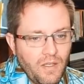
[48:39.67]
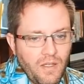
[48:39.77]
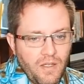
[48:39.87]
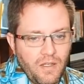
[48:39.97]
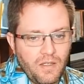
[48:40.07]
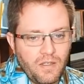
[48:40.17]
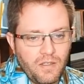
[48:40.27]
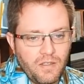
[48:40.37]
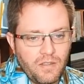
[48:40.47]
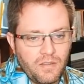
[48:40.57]

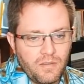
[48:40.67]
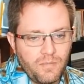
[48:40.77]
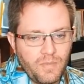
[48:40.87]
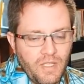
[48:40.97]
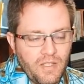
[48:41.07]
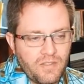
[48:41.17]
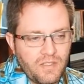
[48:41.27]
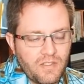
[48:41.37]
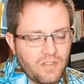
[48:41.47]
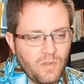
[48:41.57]
Uh, but yeah, this
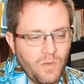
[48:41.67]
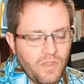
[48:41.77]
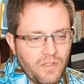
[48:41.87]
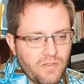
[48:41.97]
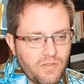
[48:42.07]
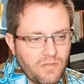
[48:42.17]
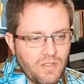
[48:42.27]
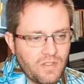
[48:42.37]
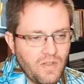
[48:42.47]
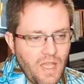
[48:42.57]
thing's still with us.
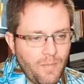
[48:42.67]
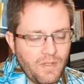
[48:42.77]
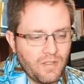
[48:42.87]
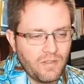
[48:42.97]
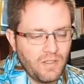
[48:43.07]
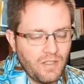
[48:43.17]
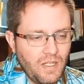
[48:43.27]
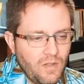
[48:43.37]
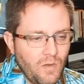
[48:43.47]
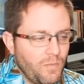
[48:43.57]
It's still happening. And
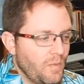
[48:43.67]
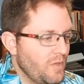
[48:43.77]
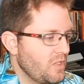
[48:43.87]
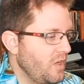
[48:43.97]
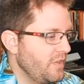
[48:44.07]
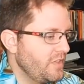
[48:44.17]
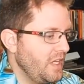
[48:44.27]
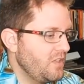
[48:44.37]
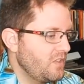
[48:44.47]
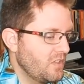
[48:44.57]
I know pretty much all the
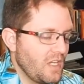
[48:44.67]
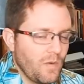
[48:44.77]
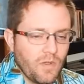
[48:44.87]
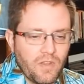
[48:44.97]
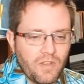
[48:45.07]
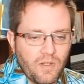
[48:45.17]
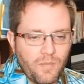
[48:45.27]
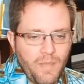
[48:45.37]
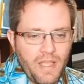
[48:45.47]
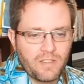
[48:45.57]
states just got rid of their
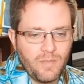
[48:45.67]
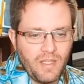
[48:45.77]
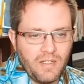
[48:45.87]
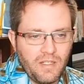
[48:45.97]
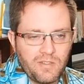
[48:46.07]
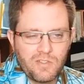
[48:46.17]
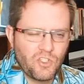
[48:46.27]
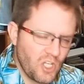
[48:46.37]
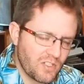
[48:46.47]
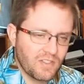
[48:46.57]
mask mandates
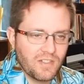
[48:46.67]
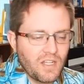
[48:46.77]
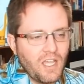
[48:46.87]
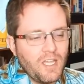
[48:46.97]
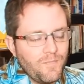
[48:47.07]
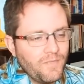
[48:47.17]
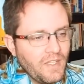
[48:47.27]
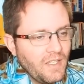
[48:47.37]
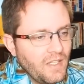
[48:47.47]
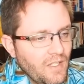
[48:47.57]
just in time
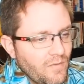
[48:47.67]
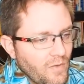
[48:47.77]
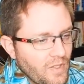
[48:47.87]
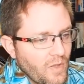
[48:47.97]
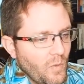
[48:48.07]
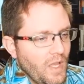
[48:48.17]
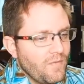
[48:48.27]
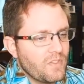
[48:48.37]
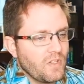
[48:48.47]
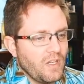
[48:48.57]
for another
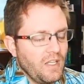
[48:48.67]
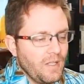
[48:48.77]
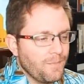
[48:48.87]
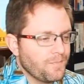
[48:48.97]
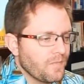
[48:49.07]
wave to start hitting.